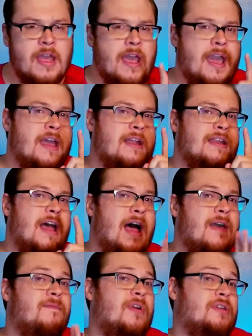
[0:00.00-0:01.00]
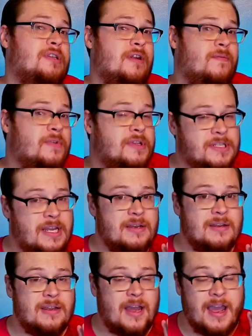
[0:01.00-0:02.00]
and I'm very excited for this set.
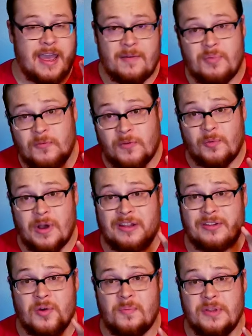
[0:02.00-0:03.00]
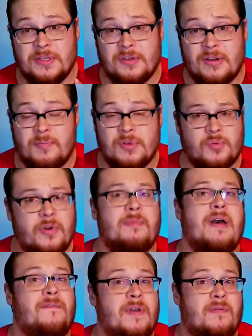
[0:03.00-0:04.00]
I have been for a while to open this one up. It's one of
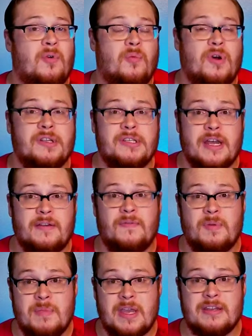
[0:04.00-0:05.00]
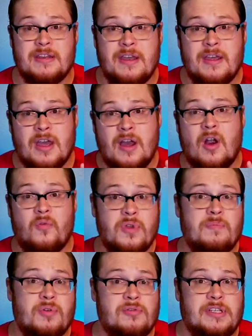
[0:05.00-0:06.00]
my favorite ones out of the main uh,
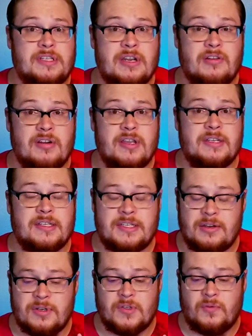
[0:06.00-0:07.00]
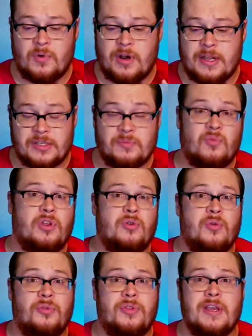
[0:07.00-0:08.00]
reboot series. Series 4 has some really
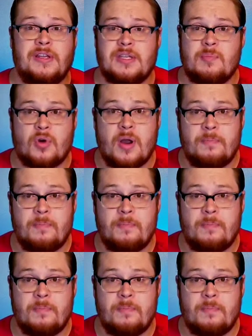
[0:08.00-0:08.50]
cool things. They brought